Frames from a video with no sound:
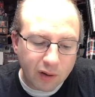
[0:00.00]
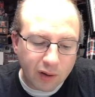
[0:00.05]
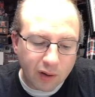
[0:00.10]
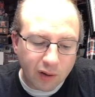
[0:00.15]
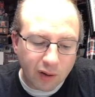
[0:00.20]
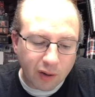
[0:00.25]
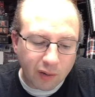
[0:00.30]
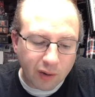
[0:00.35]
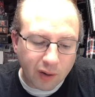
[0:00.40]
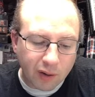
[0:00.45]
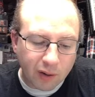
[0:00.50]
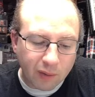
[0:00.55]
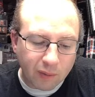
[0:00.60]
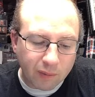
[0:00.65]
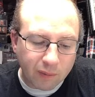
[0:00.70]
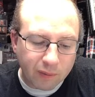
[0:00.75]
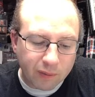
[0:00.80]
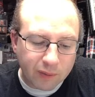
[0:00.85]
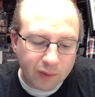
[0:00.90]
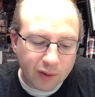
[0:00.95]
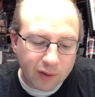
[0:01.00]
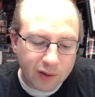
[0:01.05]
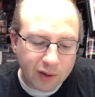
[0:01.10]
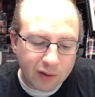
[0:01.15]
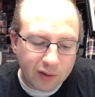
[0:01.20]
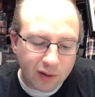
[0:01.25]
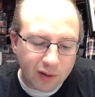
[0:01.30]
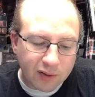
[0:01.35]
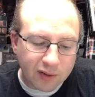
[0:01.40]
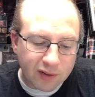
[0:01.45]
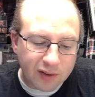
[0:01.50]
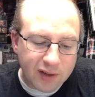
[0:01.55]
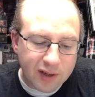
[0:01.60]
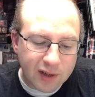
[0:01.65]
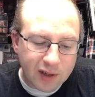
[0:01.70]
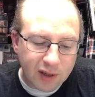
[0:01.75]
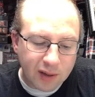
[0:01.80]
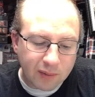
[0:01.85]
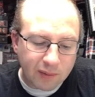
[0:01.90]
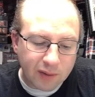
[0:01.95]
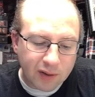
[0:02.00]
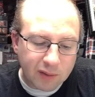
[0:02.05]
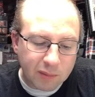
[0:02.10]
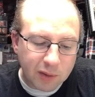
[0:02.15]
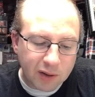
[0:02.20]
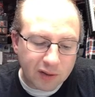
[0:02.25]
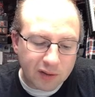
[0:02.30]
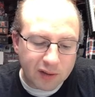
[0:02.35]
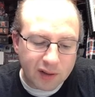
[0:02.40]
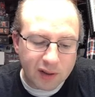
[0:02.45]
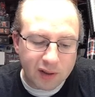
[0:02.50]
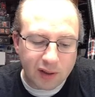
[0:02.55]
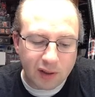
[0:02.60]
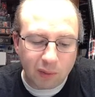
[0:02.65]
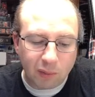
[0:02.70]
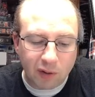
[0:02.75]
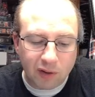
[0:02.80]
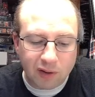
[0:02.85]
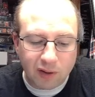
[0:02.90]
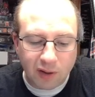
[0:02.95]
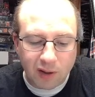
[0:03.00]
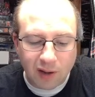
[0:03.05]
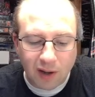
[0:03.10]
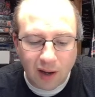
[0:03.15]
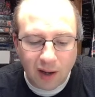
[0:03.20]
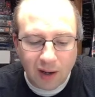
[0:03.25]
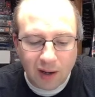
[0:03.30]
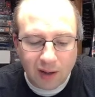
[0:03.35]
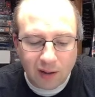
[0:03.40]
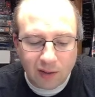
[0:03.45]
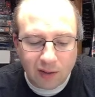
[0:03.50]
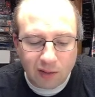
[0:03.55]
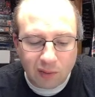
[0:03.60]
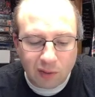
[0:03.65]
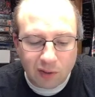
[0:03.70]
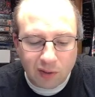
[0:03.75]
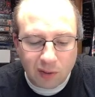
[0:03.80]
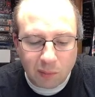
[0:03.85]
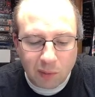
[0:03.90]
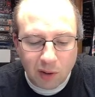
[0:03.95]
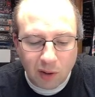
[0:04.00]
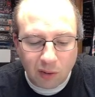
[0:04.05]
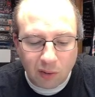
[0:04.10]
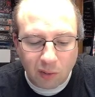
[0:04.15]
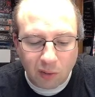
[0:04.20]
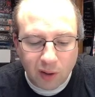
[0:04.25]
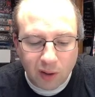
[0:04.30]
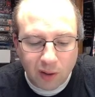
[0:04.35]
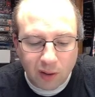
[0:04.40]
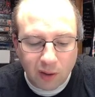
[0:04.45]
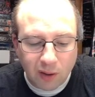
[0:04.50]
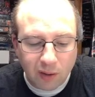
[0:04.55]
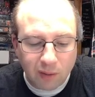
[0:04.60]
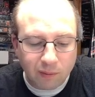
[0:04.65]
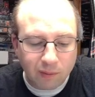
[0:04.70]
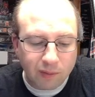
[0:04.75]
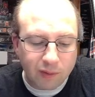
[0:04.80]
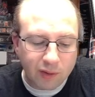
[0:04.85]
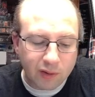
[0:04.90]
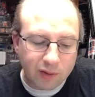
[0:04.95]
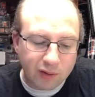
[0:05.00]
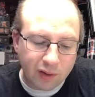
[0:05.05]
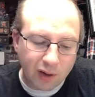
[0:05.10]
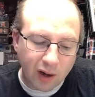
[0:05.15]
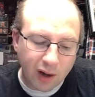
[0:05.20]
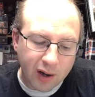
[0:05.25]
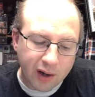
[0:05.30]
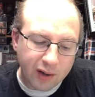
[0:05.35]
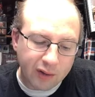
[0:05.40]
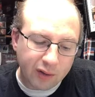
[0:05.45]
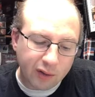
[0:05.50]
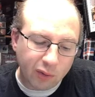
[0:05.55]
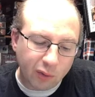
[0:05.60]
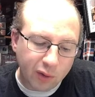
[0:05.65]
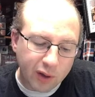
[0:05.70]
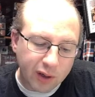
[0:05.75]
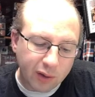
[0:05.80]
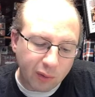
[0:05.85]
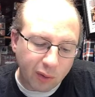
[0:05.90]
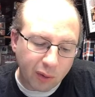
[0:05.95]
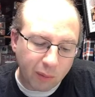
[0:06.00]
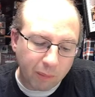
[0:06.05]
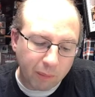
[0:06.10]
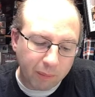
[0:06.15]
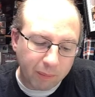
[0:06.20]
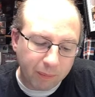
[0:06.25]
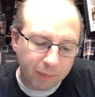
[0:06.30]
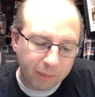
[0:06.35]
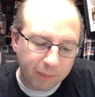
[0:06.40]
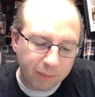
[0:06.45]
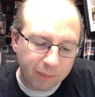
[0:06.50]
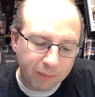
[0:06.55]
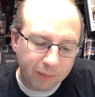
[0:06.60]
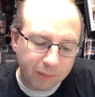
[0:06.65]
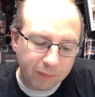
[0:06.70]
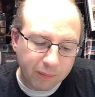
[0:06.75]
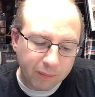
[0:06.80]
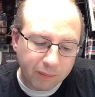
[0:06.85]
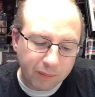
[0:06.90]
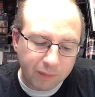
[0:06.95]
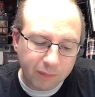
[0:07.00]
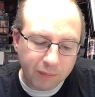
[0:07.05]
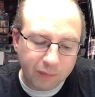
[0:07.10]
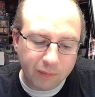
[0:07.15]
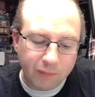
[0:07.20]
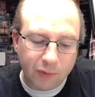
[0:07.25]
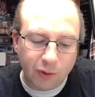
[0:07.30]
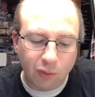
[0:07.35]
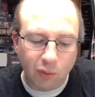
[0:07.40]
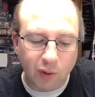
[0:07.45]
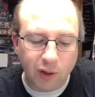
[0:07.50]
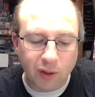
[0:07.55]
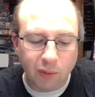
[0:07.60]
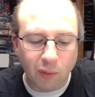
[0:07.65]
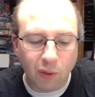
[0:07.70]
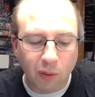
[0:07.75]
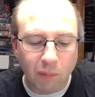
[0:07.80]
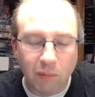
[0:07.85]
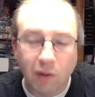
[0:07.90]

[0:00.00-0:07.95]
There we go. Because he's like sneaky. He's being sneaky. He wants to like hide. So he's going to be all green here. He's going to hide in the green room. The green room.